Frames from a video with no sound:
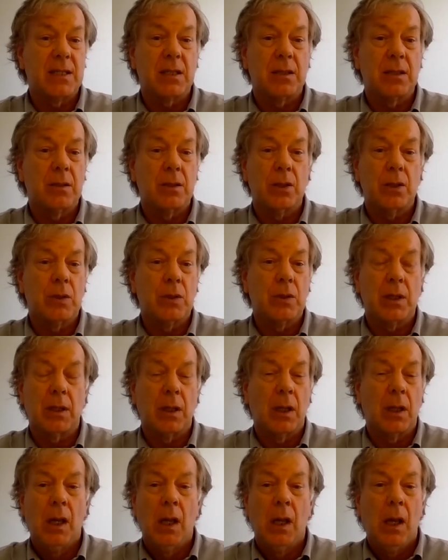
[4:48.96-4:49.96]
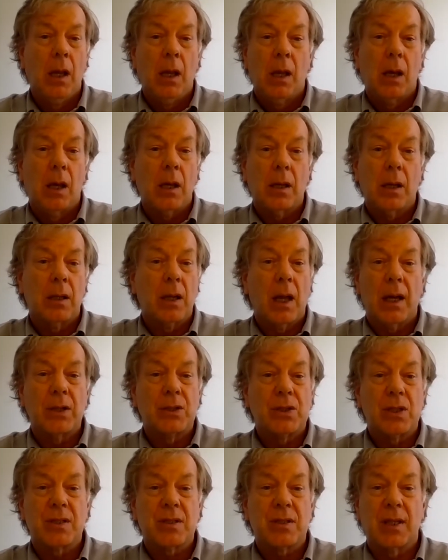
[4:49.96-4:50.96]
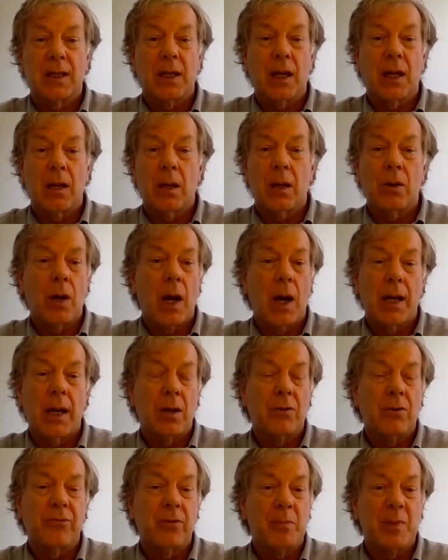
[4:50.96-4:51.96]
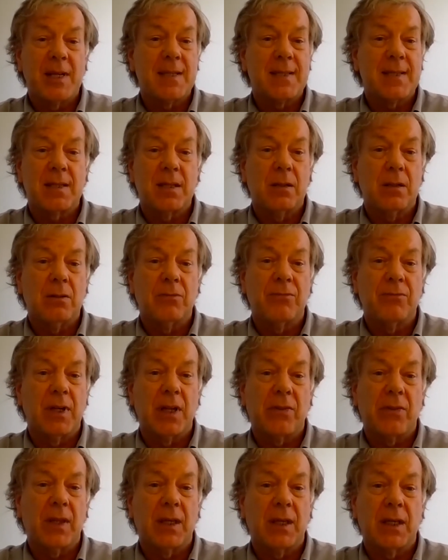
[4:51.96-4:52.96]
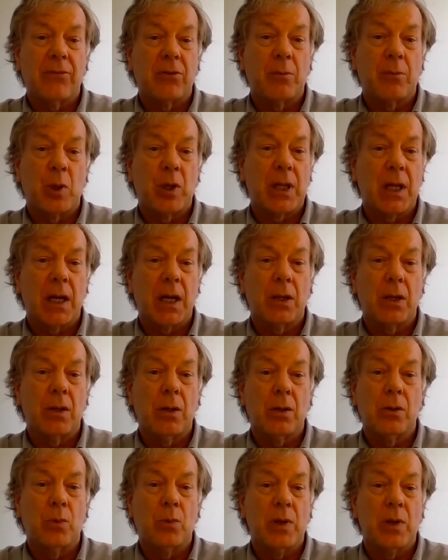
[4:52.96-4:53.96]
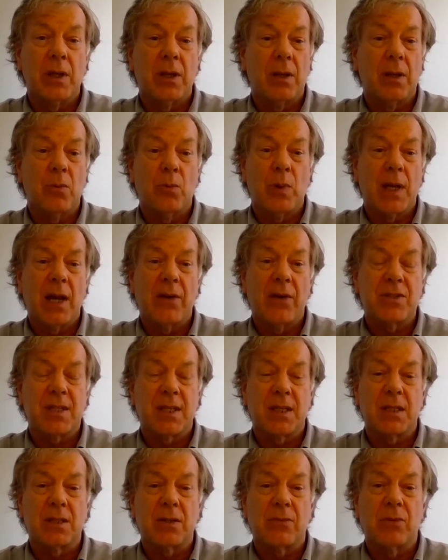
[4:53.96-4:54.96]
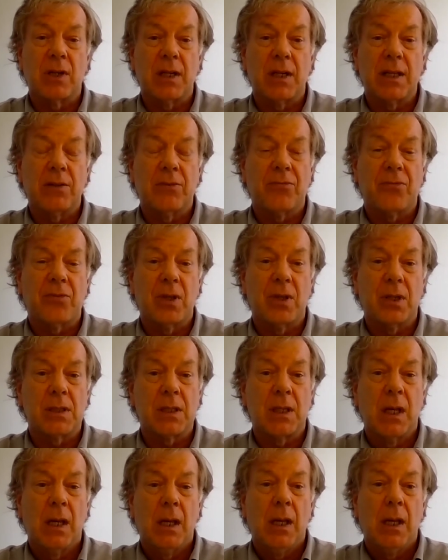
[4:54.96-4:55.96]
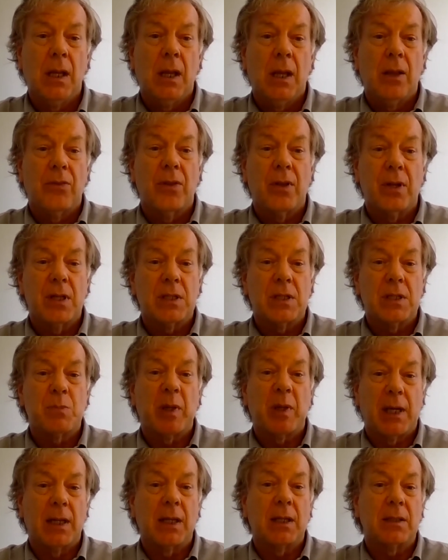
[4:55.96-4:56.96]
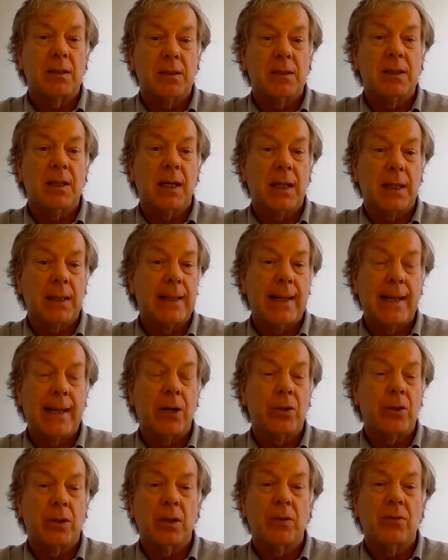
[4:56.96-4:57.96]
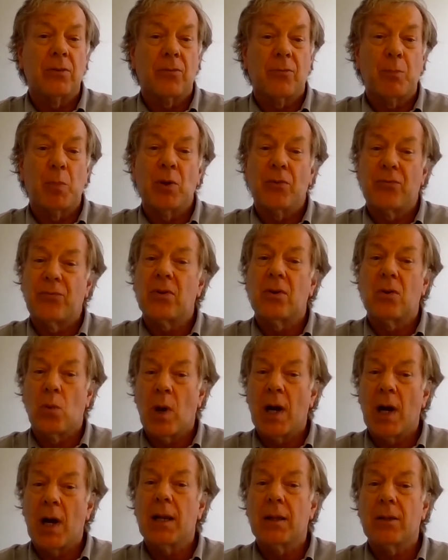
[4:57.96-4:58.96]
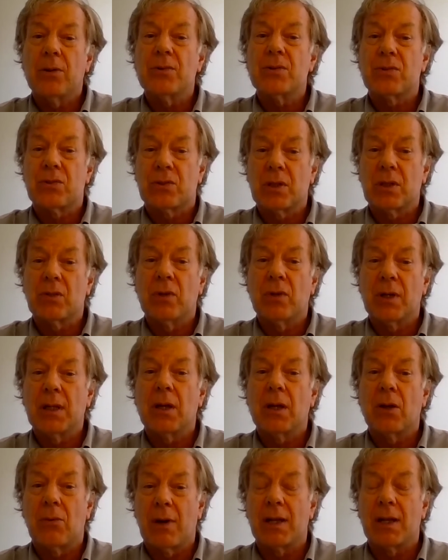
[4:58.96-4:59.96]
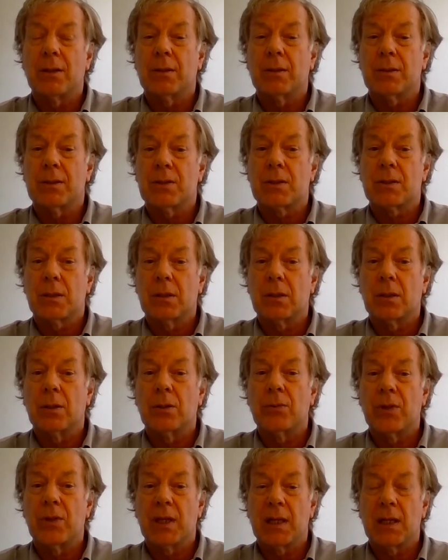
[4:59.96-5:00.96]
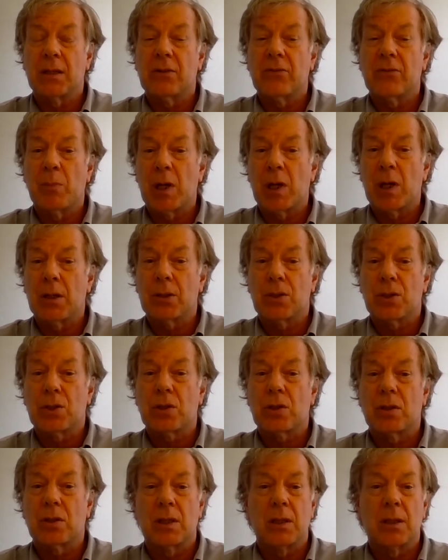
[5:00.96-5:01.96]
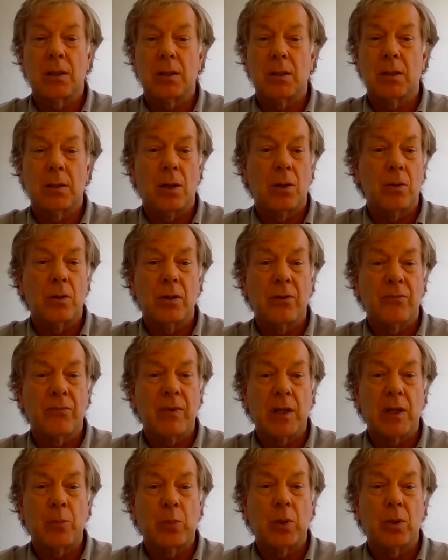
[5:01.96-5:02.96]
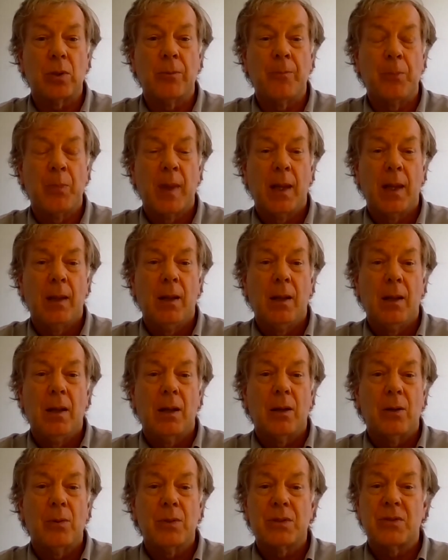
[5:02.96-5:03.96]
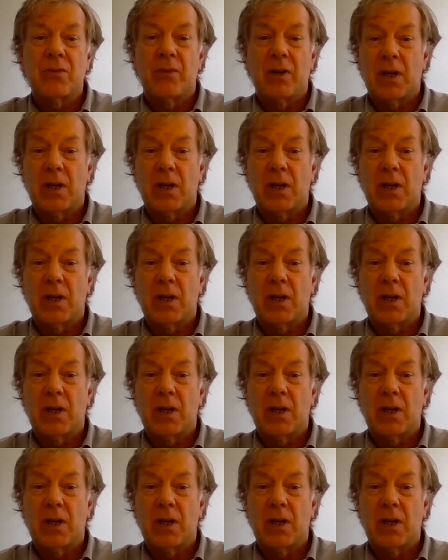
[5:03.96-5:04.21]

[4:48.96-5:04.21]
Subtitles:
in the union. And I just think, I know for myself, and I think everybody I know, we have a sense of relief that it's beginning to die down. But for a while, it was really horrendous. You know, the end of March, the whole of April, It was very